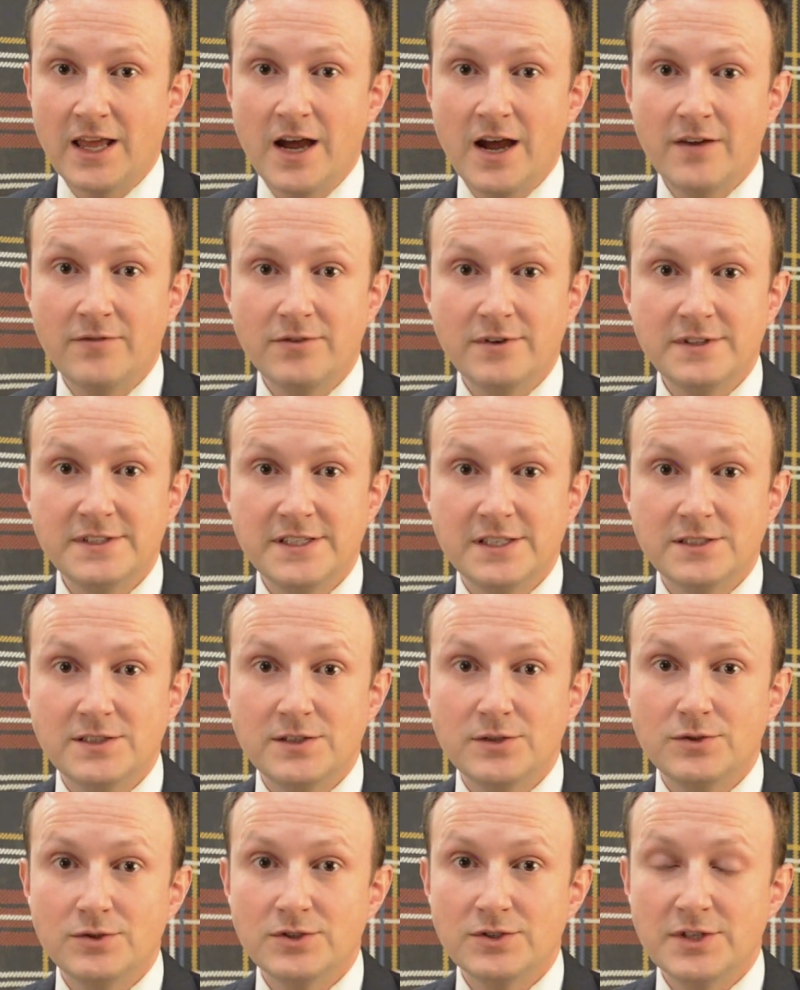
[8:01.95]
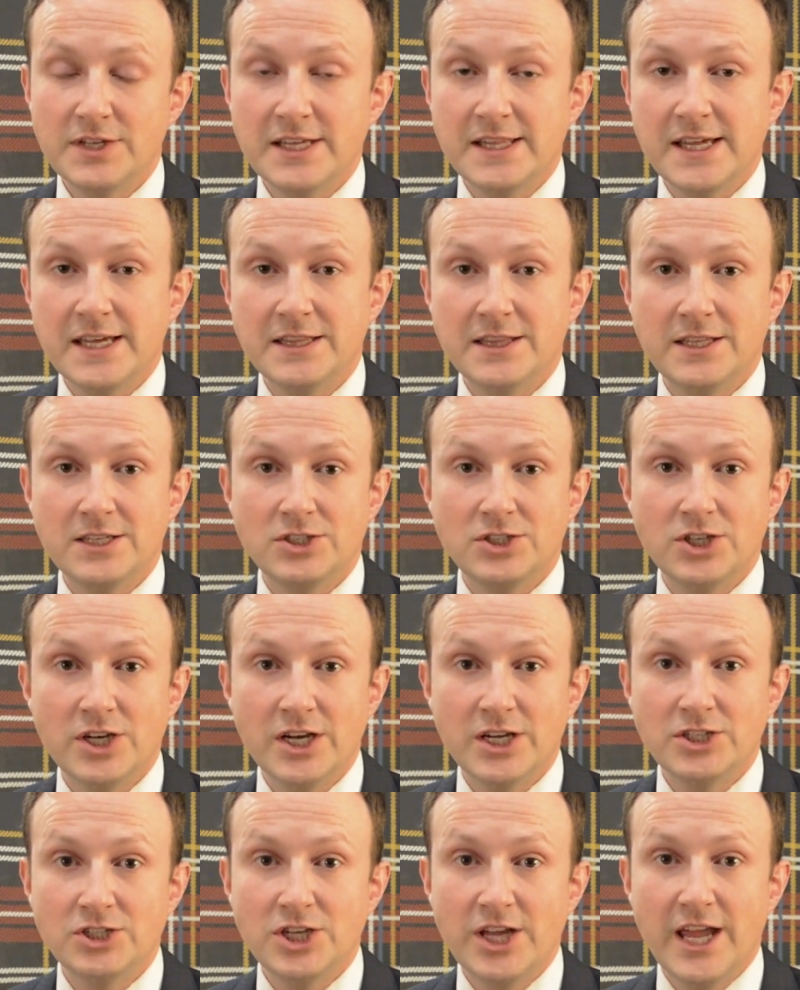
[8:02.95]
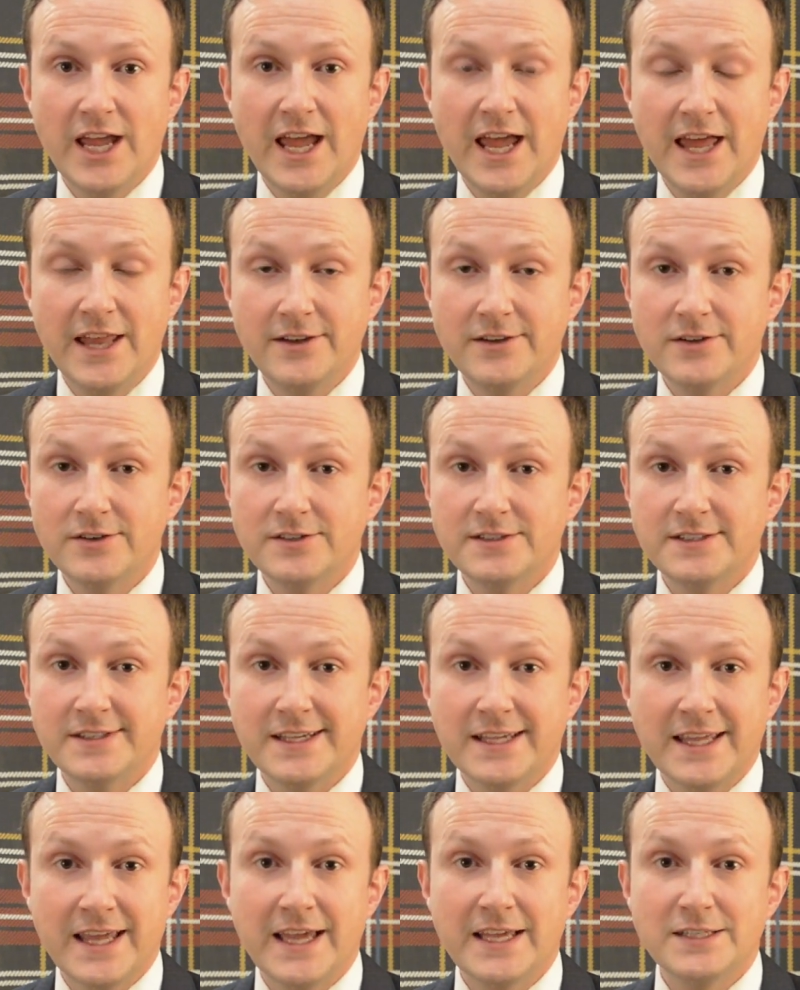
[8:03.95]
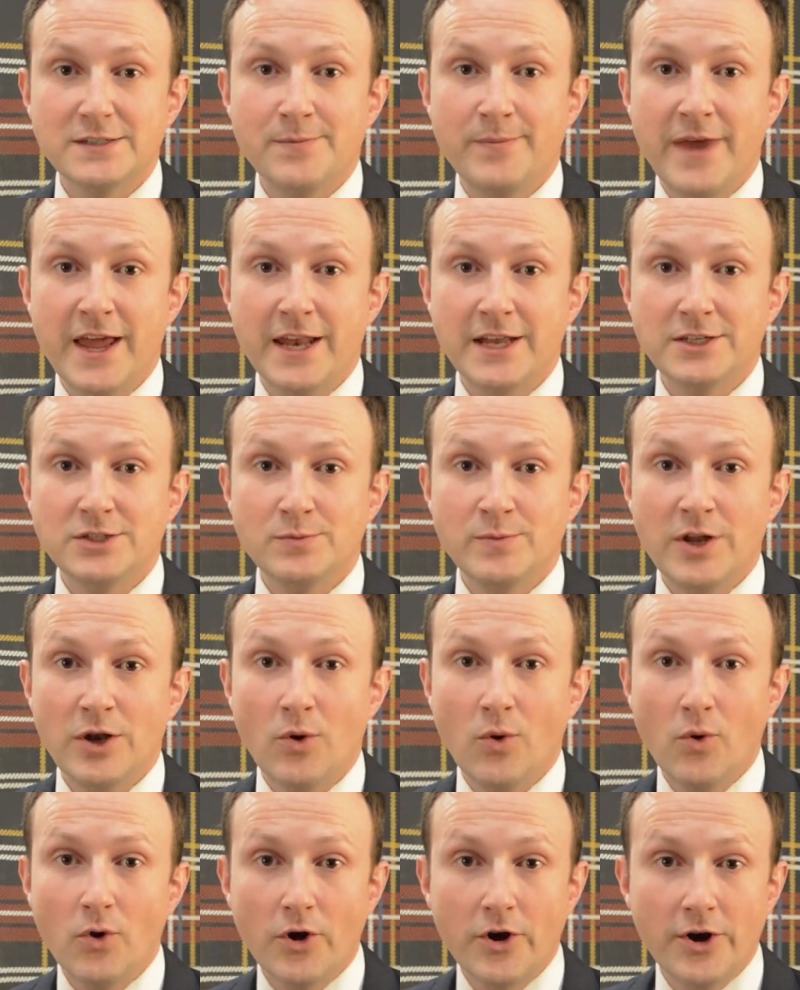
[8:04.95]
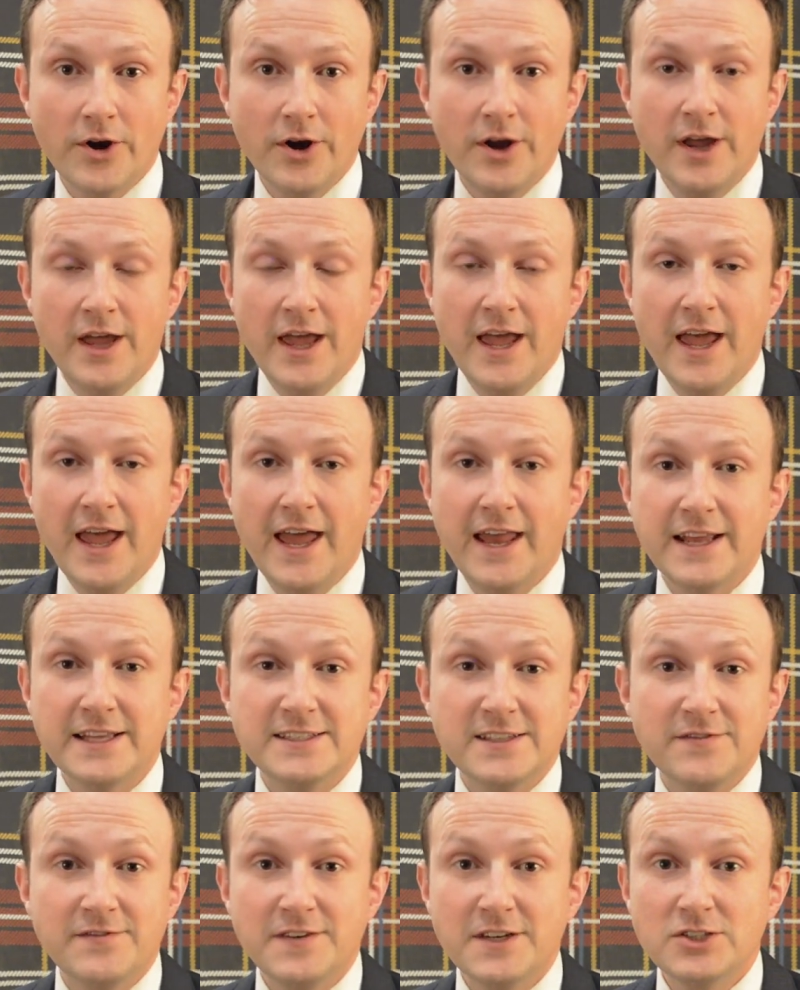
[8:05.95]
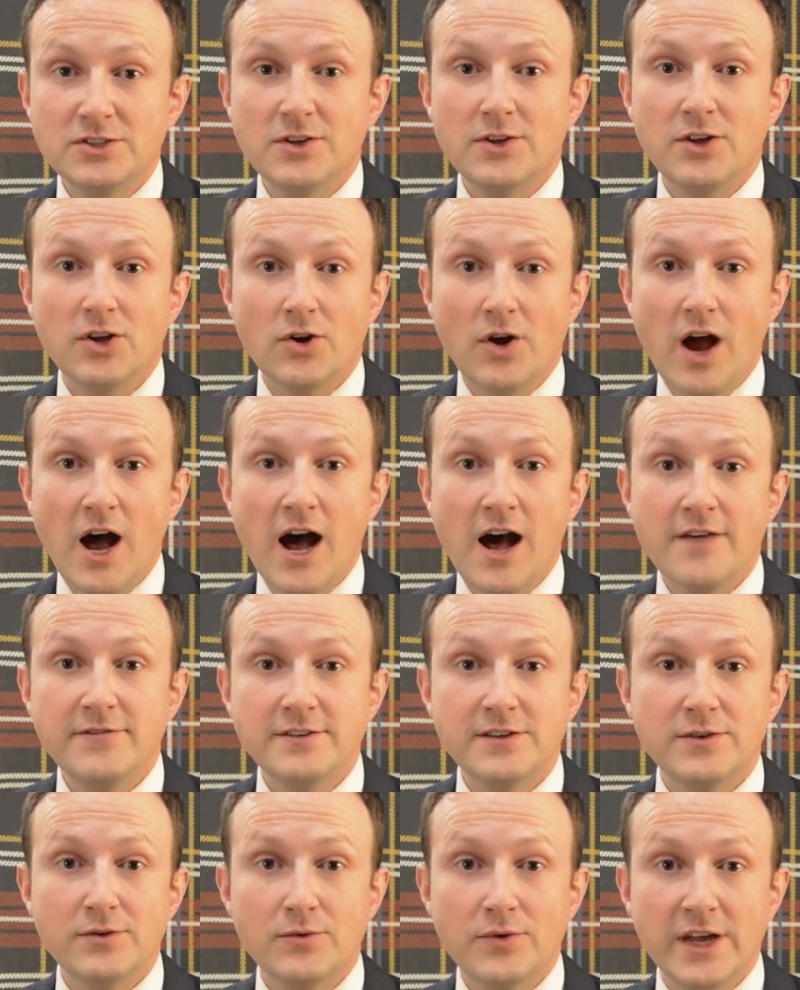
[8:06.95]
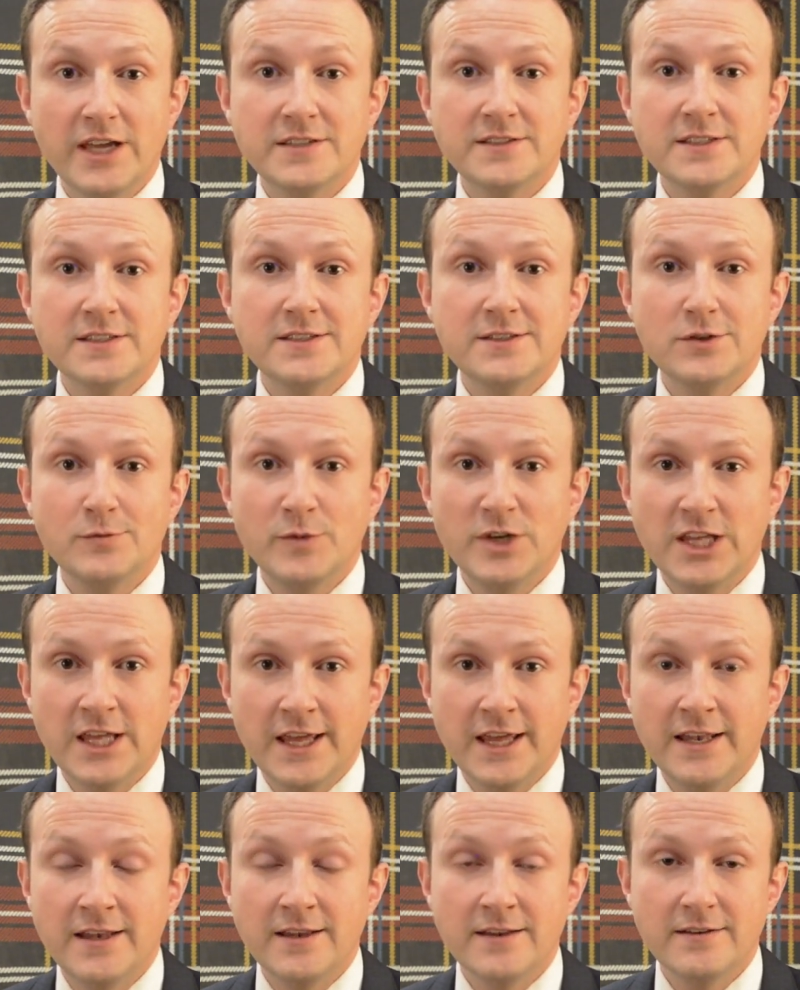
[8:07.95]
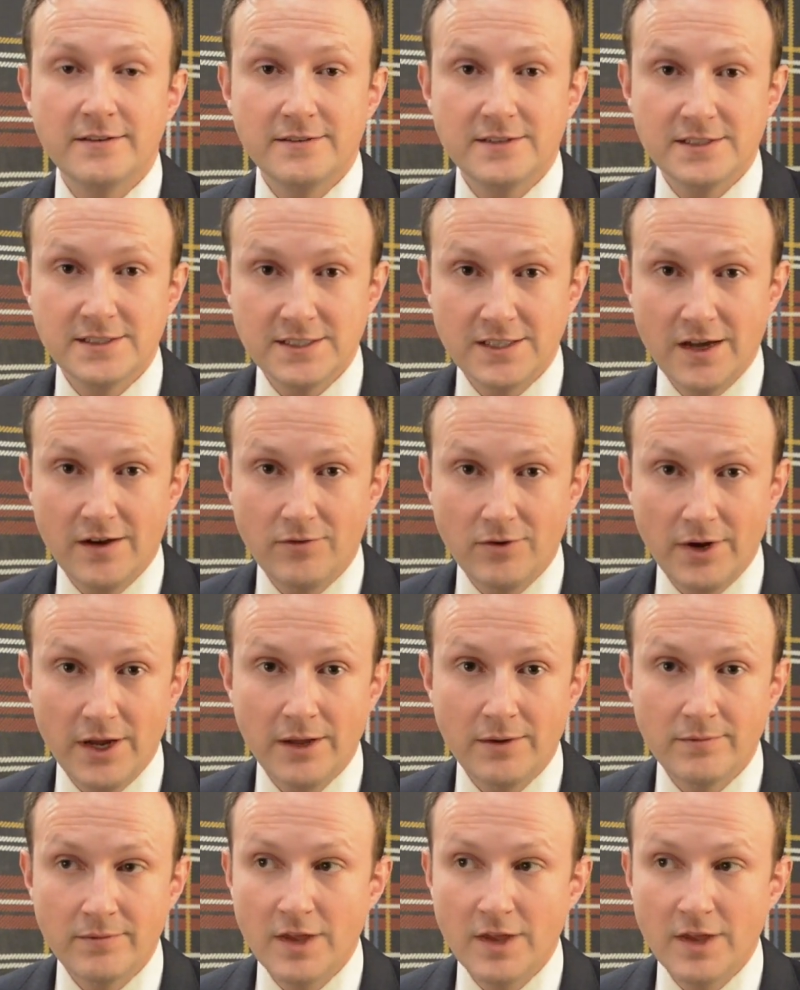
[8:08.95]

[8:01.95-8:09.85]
conference is usually that the judge enters the case management order and it's official, you're off to the races to begin discovery.